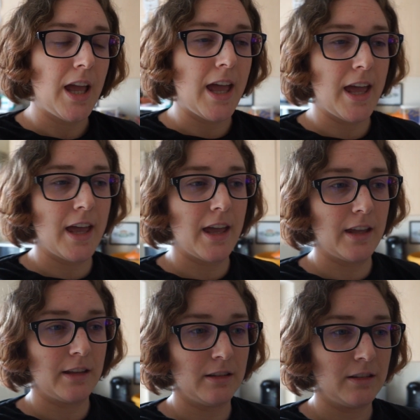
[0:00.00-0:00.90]

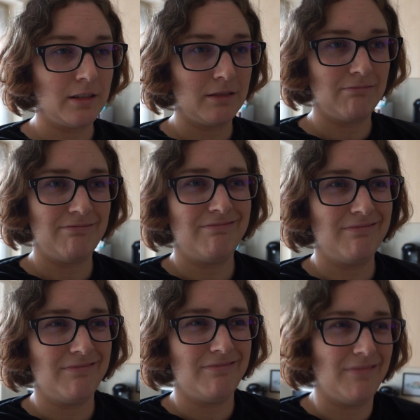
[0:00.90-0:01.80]
And
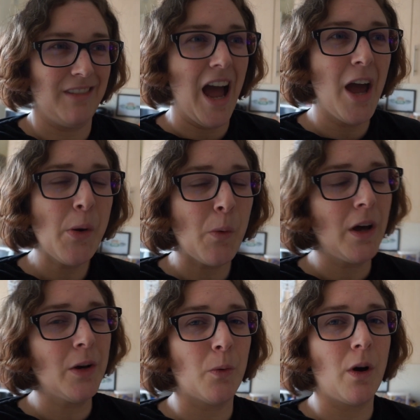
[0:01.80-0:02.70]
I don't
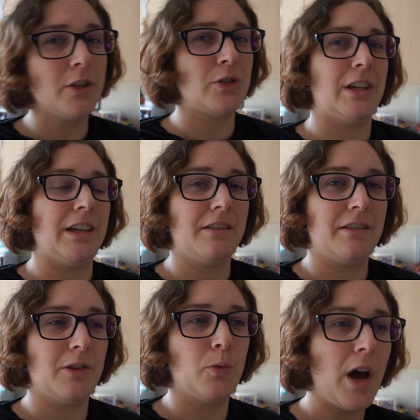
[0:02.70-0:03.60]
want to watch this,
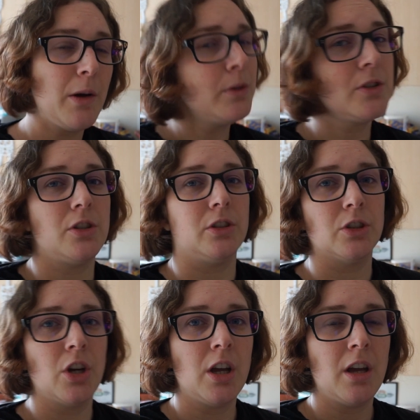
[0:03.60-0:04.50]
so why would you?